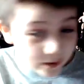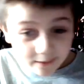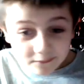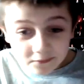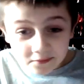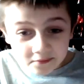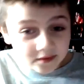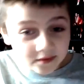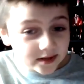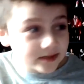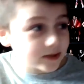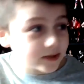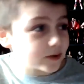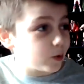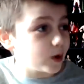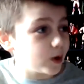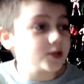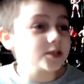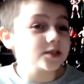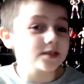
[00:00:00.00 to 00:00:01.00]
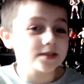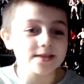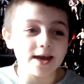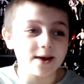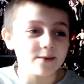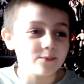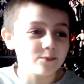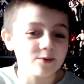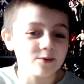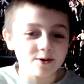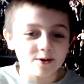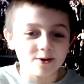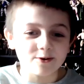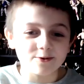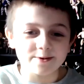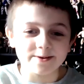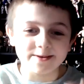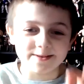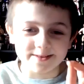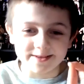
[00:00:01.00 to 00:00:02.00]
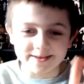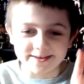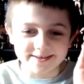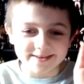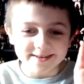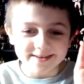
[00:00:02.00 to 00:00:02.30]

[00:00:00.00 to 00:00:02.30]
We haven't even got to the questions yet. We're already